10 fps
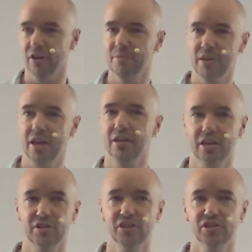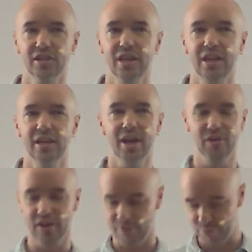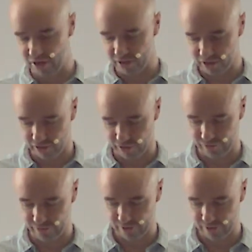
if I'm the only Christian they know and I've broken off?